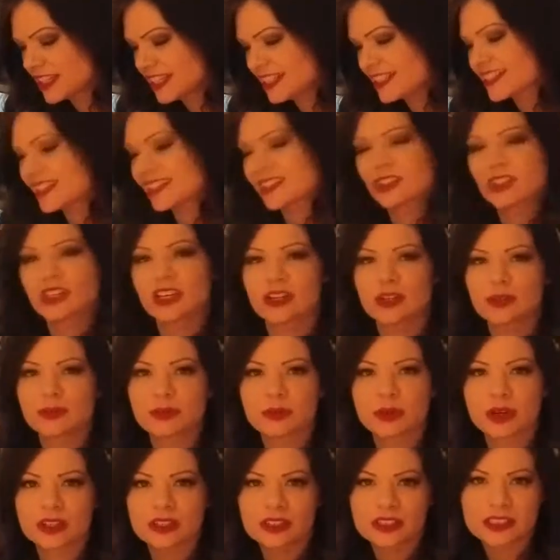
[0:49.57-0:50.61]
like the
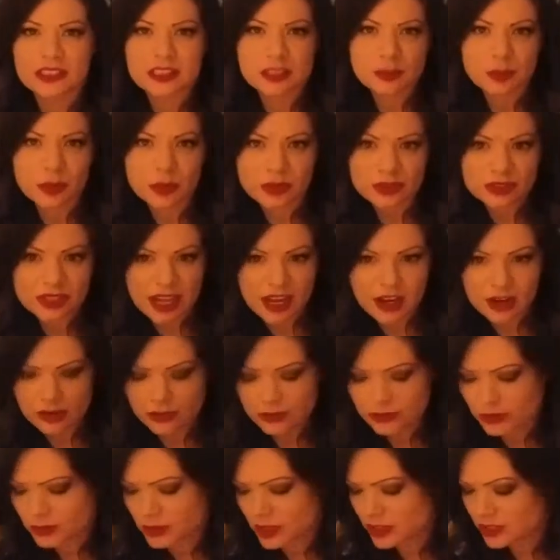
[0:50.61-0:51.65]
rug gets pulled out
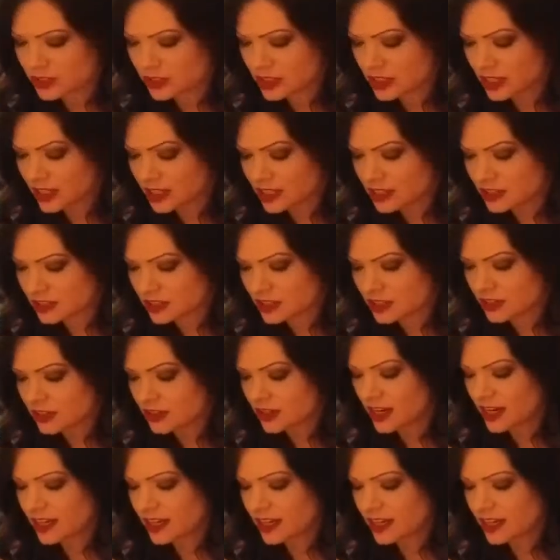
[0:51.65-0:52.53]
from underneath you.